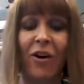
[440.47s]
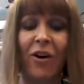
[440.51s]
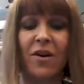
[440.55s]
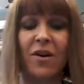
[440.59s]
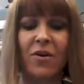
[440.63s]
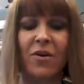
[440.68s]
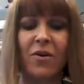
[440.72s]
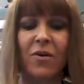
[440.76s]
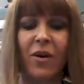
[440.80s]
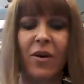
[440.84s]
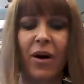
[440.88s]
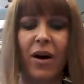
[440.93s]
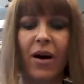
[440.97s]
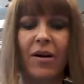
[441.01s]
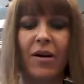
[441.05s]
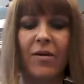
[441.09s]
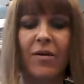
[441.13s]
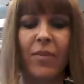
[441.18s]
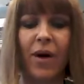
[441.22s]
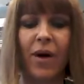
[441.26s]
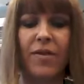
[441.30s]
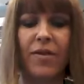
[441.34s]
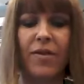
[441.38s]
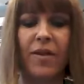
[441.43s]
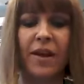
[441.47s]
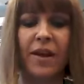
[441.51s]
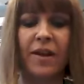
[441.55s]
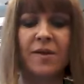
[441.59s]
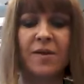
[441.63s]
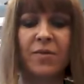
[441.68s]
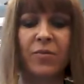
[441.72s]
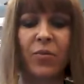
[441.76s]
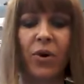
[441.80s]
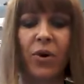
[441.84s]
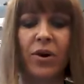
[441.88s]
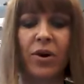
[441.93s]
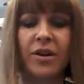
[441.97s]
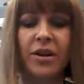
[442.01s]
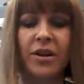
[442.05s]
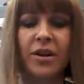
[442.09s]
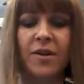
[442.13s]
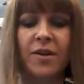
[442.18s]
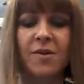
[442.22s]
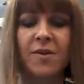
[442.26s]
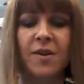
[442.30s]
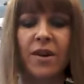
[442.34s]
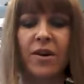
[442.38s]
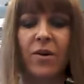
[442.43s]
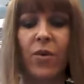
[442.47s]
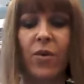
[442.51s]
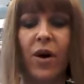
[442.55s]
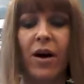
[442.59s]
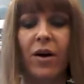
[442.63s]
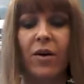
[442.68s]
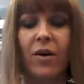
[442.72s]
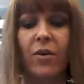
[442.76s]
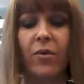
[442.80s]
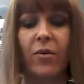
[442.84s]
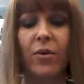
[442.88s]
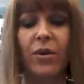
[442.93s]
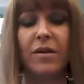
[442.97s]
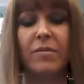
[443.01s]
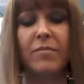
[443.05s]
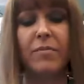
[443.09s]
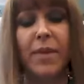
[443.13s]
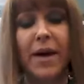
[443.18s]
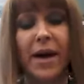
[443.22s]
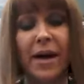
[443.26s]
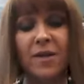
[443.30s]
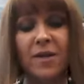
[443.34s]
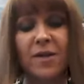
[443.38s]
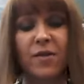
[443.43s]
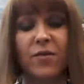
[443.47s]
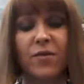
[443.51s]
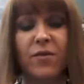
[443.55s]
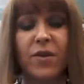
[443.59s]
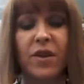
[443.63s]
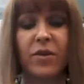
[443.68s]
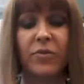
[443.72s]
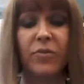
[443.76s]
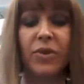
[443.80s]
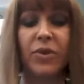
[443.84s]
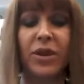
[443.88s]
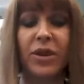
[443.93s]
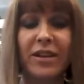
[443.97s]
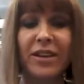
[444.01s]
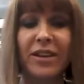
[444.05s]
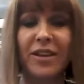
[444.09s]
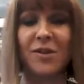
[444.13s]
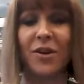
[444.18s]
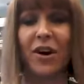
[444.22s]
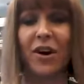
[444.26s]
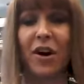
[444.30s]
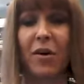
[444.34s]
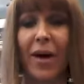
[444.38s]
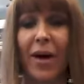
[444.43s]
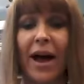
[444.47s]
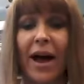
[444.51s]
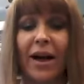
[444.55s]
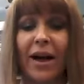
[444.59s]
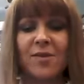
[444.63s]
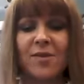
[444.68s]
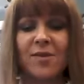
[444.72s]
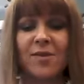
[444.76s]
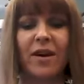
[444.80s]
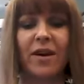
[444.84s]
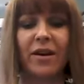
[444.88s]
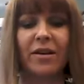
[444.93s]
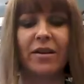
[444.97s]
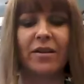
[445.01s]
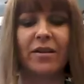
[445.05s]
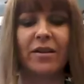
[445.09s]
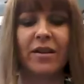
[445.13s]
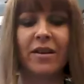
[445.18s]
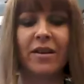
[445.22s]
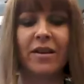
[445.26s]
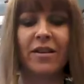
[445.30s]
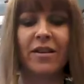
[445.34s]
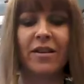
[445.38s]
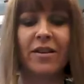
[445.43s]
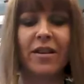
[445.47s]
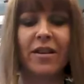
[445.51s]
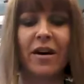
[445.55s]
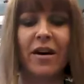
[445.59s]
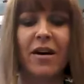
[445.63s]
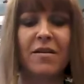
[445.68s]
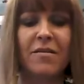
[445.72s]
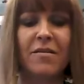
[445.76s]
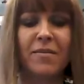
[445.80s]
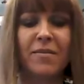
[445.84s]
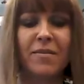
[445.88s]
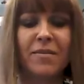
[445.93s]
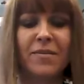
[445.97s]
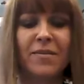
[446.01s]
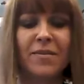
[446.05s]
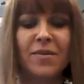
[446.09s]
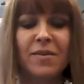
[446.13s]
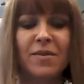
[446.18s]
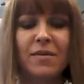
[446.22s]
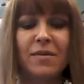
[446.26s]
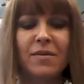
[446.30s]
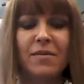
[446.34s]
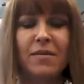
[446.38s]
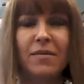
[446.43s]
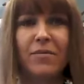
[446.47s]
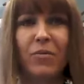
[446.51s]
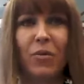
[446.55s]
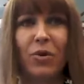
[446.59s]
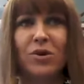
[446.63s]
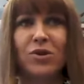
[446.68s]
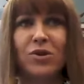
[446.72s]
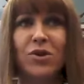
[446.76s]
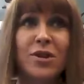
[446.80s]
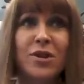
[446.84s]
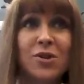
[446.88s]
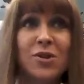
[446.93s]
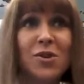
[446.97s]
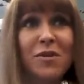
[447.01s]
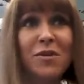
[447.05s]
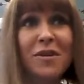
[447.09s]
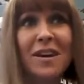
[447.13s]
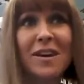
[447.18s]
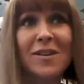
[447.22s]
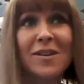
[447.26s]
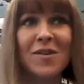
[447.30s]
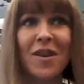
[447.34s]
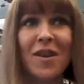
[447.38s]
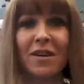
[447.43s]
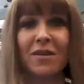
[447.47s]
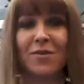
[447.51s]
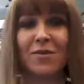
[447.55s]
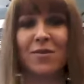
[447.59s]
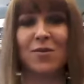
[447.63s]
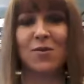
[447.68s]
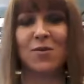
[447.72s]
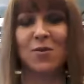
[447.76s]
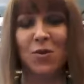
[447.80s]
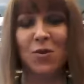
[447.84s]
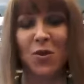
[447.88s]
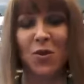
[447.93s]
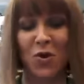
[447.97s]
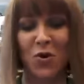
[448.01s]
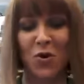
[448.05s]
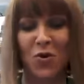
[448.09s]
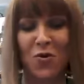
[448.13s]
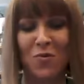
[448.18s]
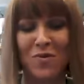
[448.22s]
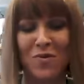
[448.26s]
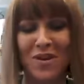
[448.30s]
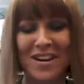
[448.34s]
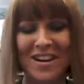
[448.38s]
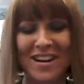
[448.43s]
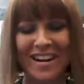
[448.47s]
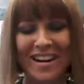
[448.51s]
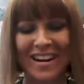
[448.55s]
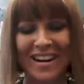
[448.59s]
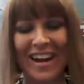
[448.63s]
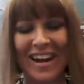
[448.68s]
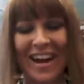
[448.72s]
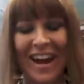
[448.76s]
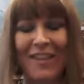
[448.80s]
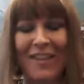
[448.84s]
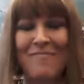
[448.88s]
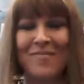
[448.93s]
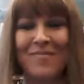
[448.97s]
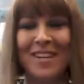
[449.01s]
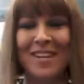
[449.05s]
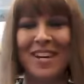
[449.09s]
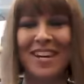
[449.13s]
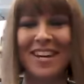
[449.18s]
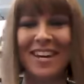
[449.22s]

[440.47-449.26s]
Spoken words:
also I think it's important to consider what we miss if we completely turn our backs on more traditional things like slow reading. I'm